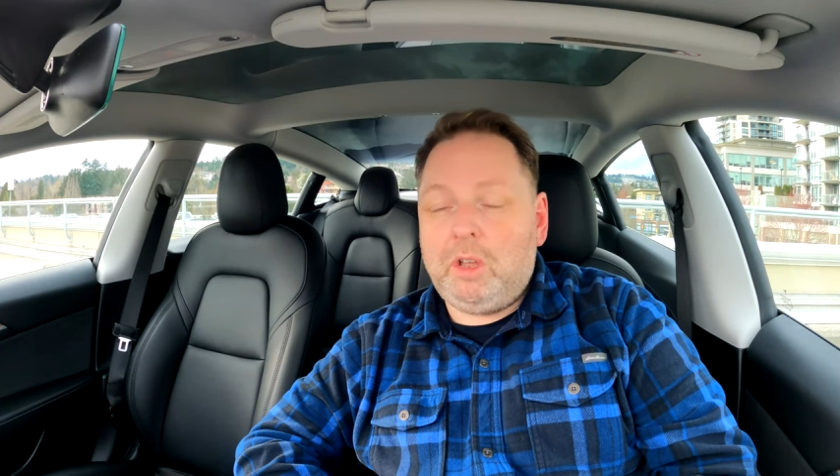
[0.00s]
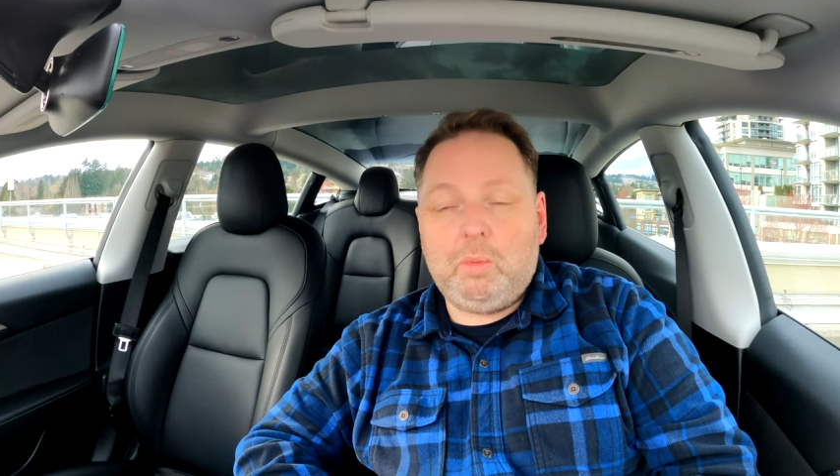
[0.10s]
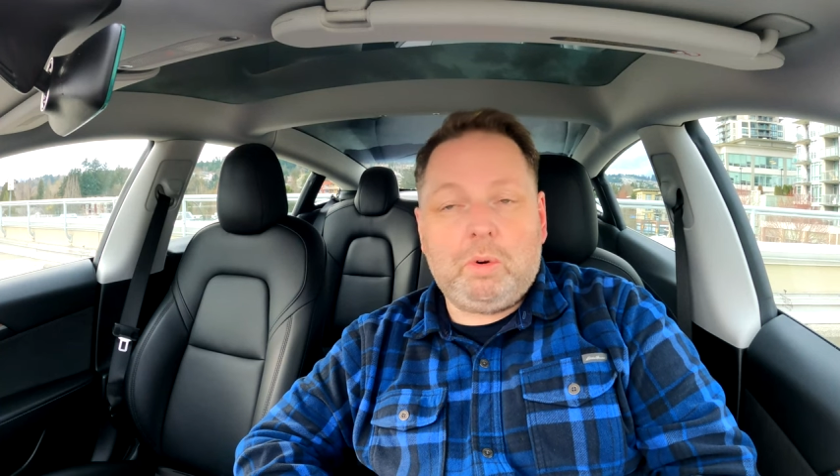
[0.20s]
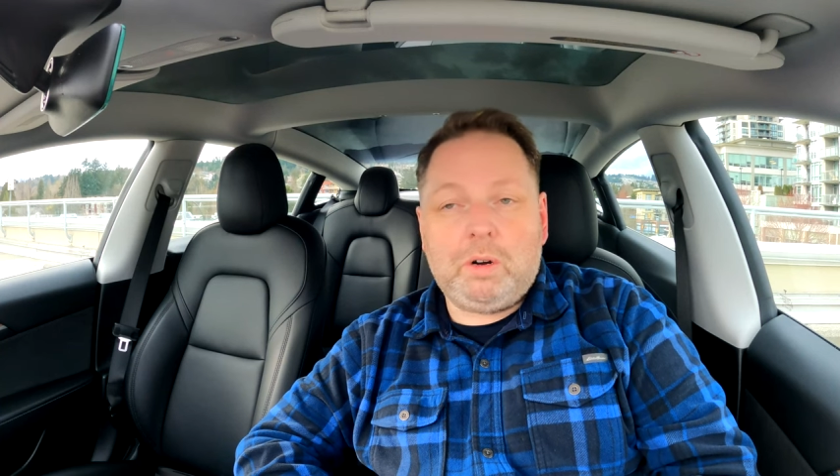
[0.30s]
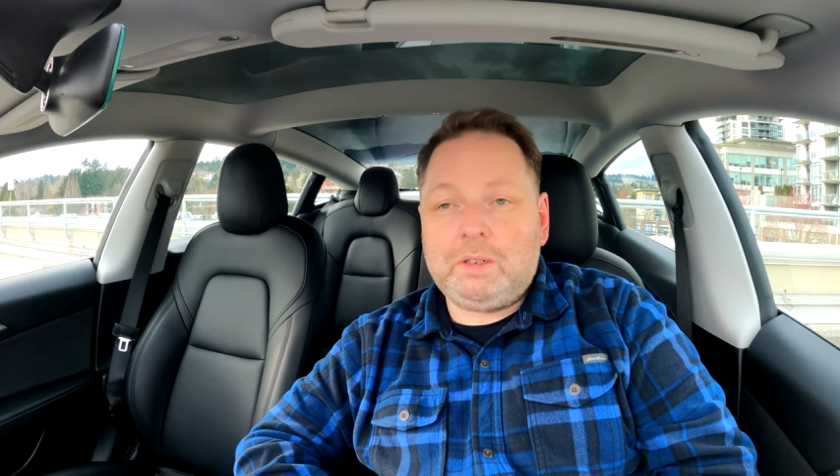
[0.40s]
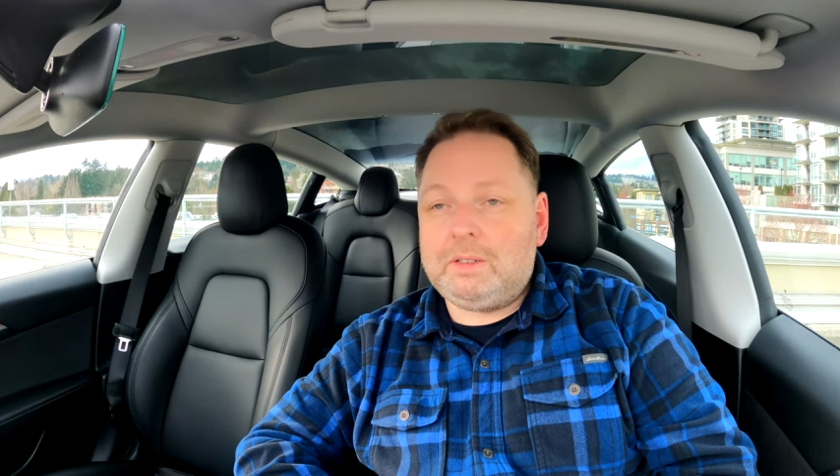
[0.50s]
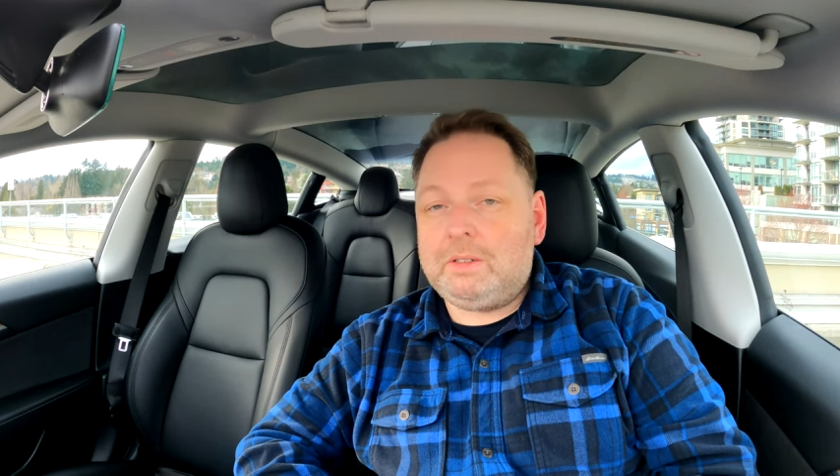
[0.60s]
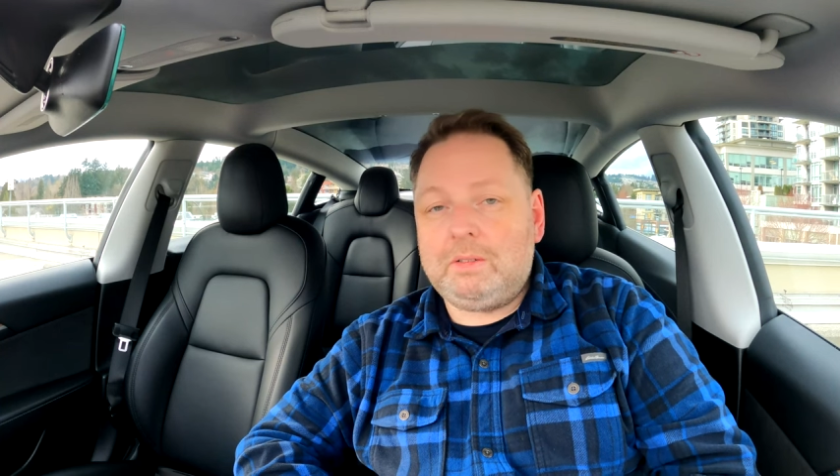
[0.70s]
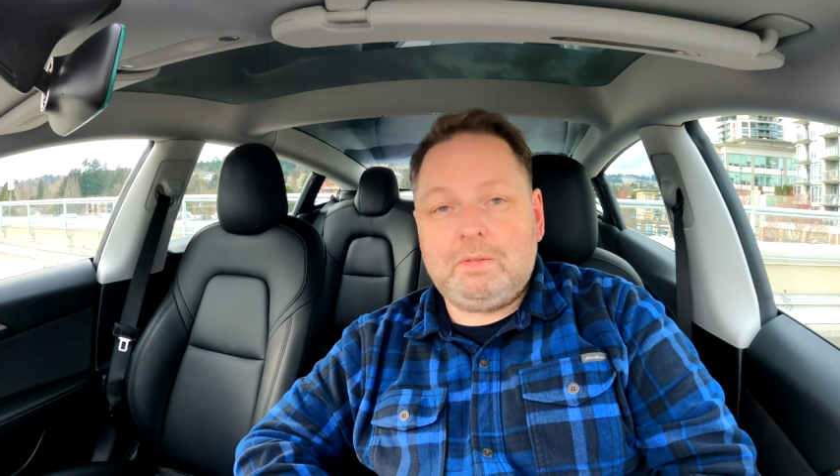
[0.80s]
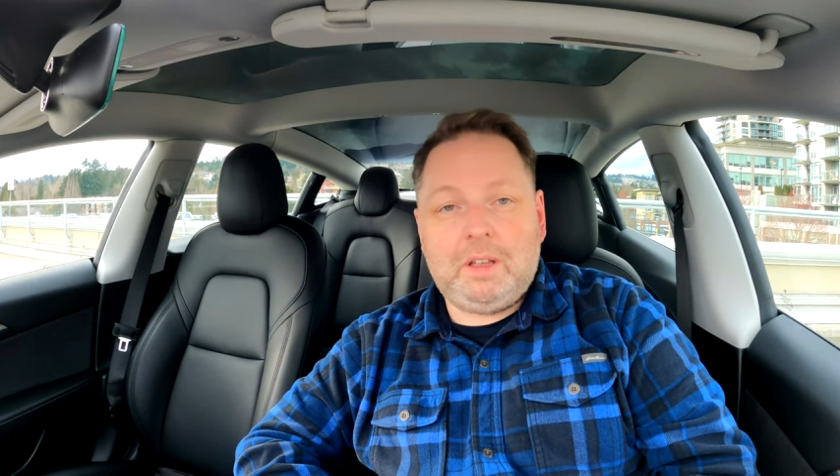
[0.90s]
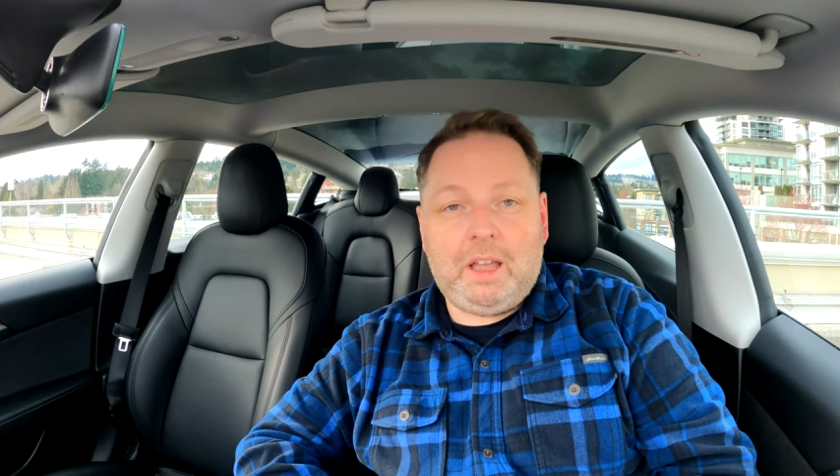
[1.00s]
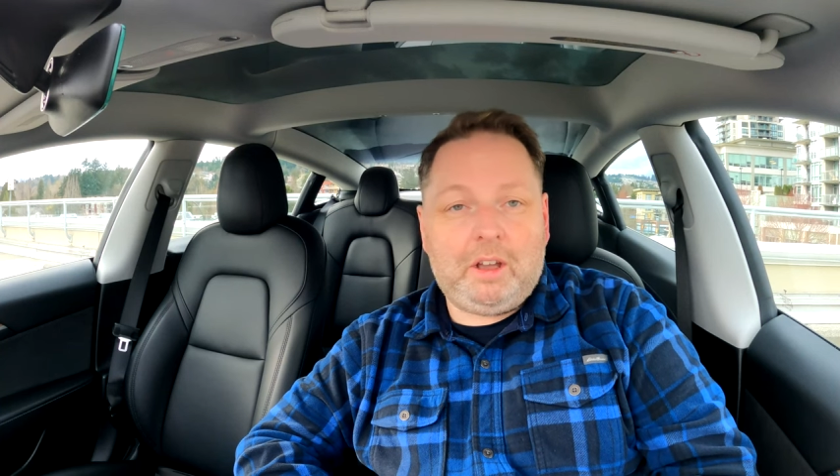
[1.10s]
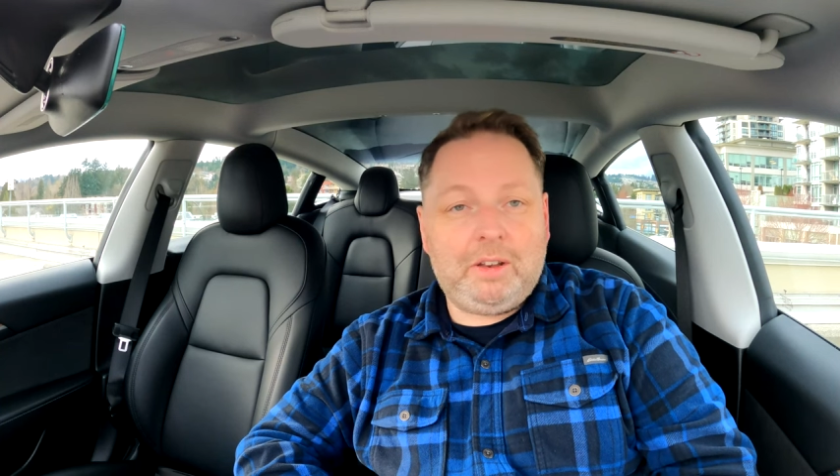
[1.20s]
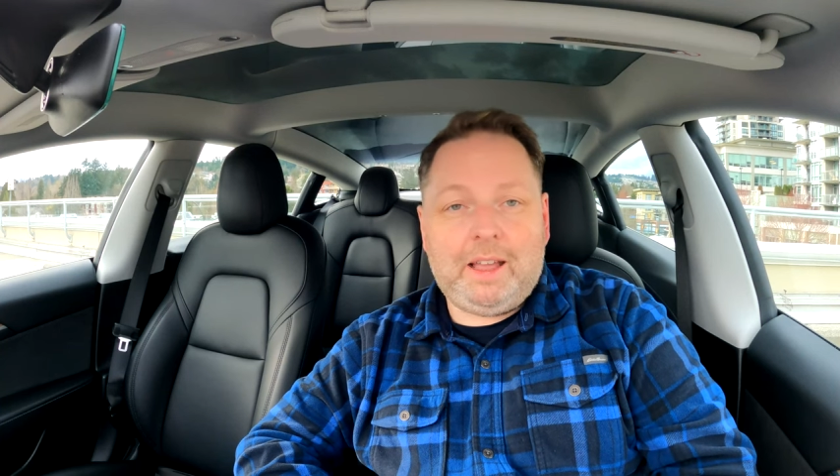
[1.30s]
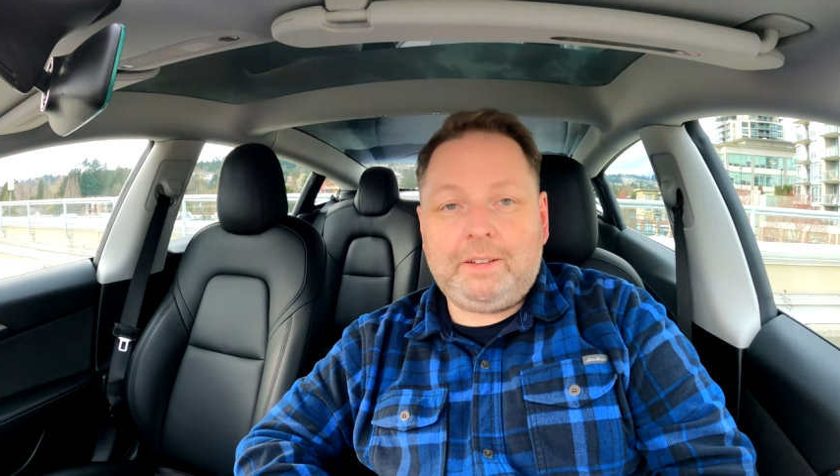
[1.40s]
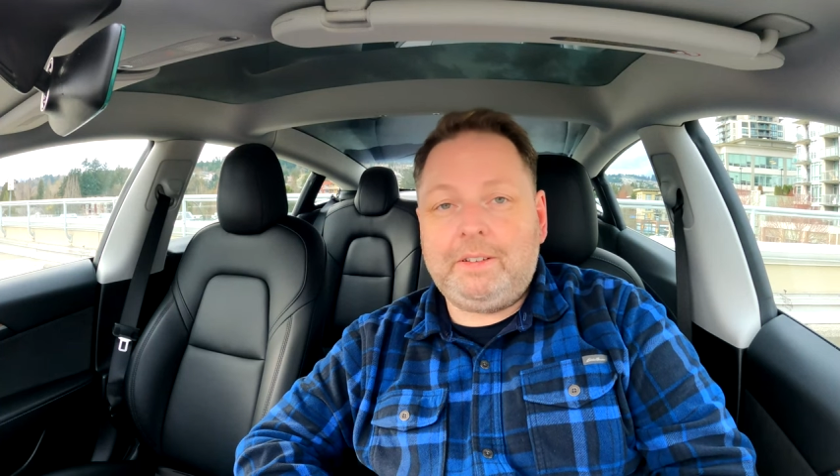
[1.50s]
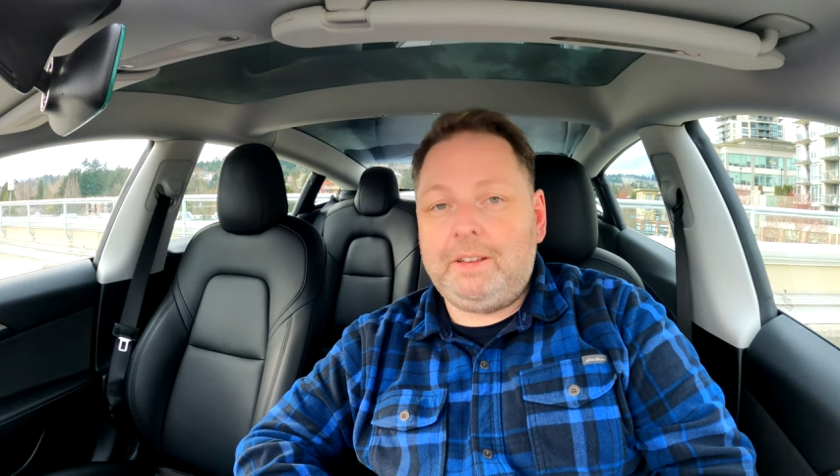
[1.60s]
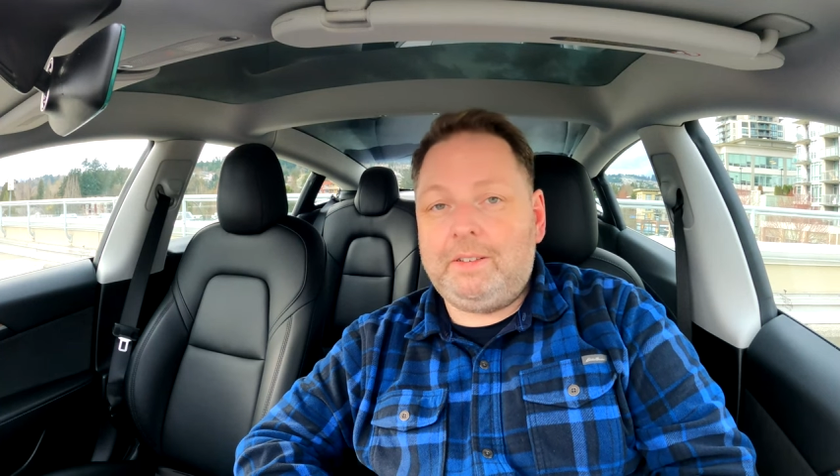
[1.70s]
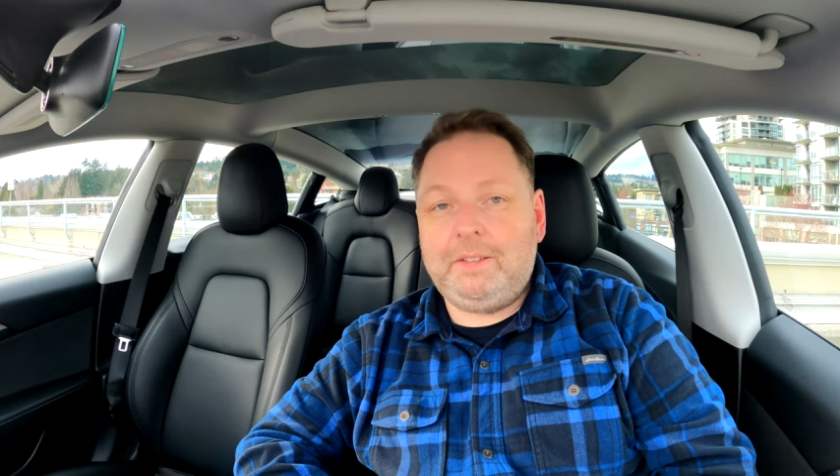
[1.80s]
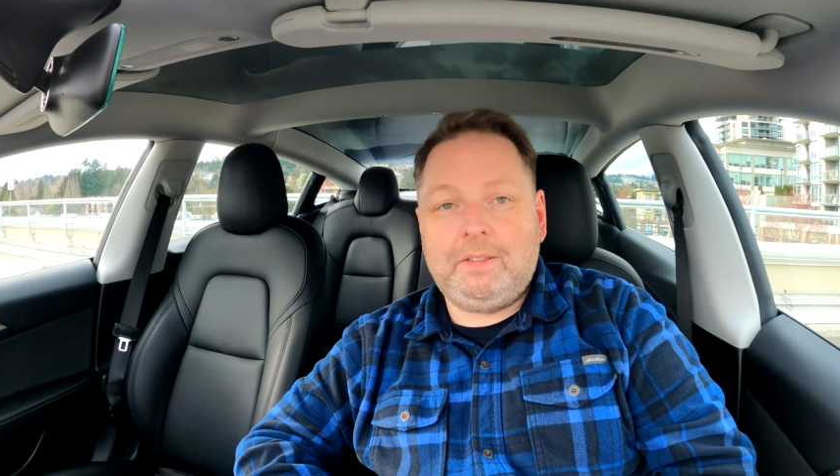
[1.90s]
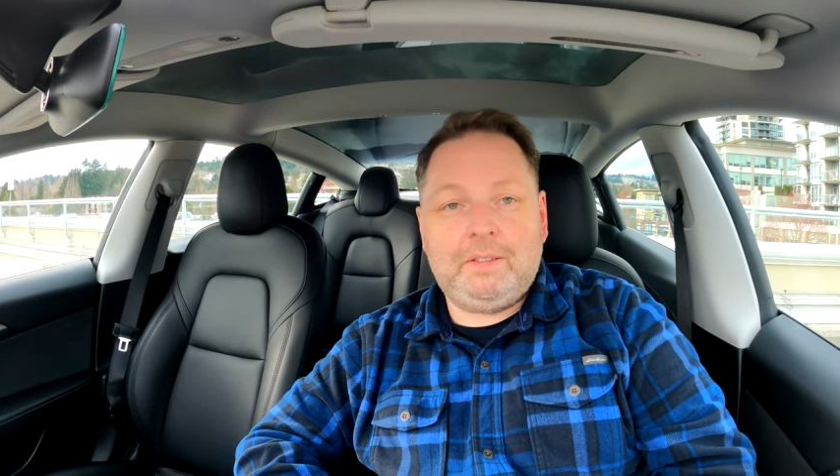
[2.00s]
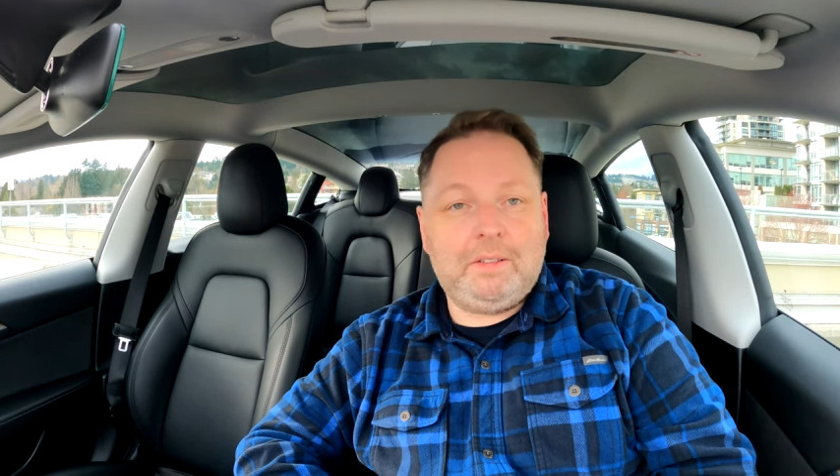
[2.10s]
It works, it connected,